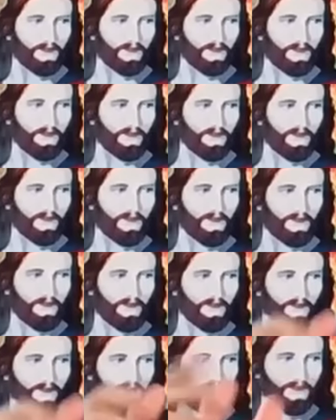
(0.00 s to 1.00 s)

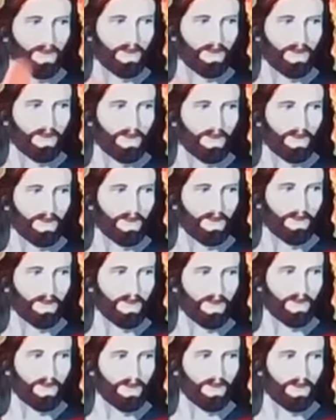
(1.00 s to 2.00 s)

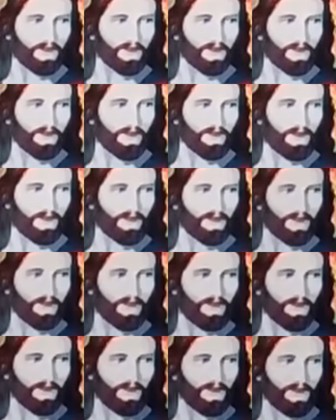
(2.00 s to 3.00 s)

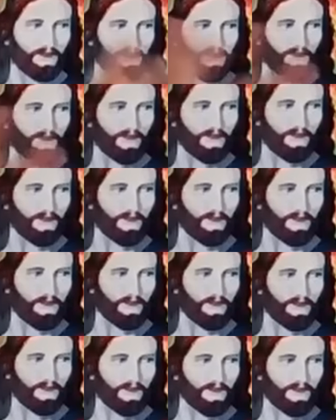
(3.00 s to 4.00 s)

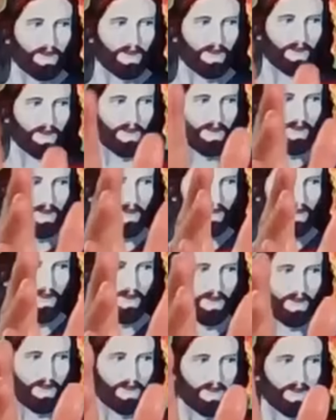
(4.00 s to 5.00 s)

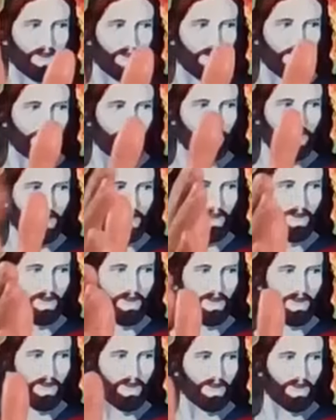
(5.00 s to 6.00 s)

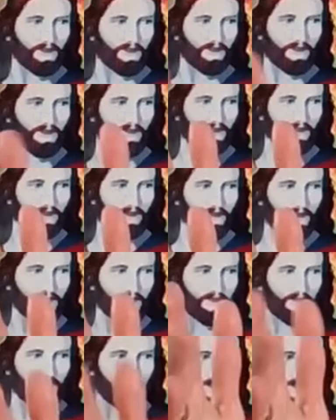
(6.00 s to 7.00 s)

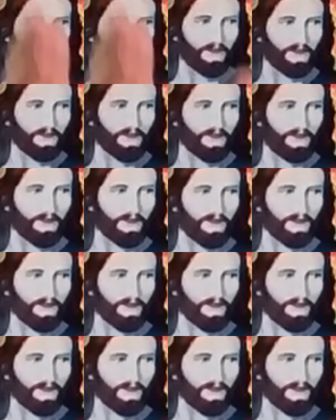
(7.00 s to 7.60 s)
[no speech]